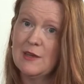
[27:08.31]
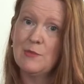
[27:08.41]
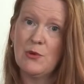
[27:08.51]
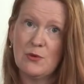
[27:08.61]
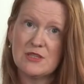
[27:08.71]

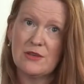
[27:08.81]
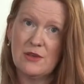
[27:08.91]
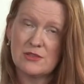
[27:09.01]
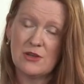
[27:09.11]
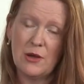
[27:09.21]
but also
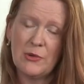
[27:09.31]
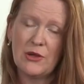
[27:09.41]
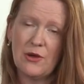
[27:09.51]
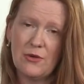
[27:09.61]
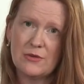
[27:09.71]
those common
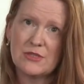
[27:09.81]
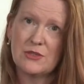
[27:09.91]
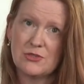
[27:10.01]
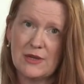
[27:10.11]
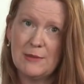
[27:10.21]
goals
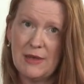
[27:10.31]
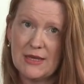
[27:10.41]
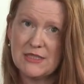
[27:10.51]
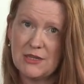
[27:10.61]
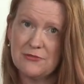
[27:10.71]
could really
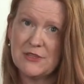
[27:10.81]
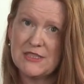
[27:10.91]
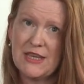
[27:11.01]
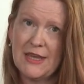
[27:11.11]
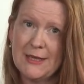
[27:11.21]
make a
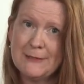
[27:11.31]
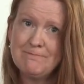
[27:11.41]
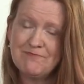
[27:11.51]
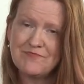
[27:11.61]
difference here.